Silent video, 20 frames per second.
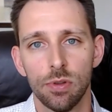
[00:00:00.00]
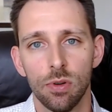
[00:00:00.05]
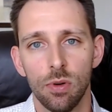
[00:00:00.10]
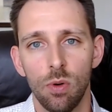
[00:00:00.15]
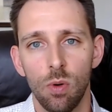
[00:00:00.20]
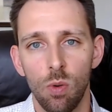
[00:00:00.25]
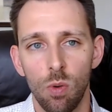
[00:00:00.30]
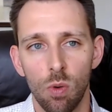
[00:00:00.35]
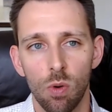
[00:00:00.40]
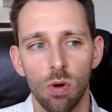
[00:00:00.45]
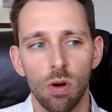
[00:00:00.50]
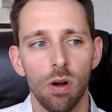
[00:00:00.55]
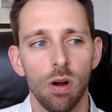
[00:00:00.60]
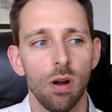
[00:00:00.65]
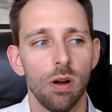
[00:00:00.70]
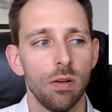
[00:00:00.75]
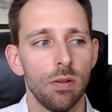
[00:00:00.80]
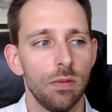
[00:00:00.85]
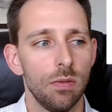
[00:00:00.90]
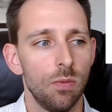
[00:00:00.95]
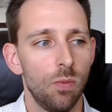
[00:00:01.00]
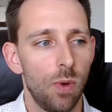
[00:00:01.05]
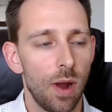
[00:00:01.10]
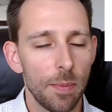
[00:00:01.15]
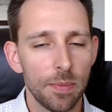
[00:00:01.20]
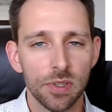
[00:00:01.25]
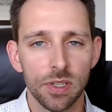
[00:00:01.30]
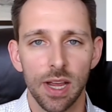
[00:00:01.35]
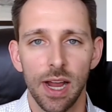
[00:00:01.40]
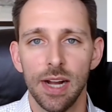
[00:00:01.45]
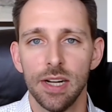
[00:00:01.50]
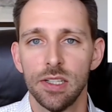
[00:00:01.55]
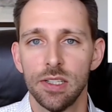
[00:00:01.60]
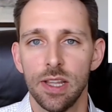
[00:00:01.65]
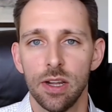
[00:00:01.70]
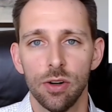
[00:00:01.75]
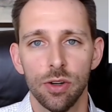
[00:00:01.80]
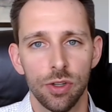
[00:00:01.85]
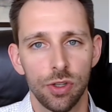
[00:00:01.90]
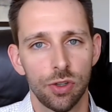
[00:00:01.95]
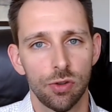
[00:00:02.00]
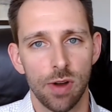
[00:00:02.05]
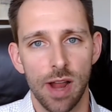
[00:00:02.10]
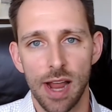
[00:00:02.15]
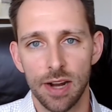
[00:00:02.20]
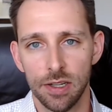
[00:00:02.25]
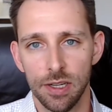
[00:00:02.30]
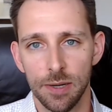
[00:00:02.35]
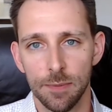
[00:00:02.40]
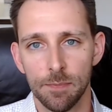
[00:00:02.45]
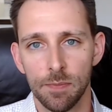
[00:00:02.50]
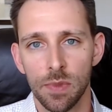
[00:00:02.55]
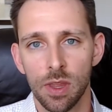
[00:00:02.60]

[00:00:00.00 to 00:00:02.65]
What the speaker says: or websites that are distracting.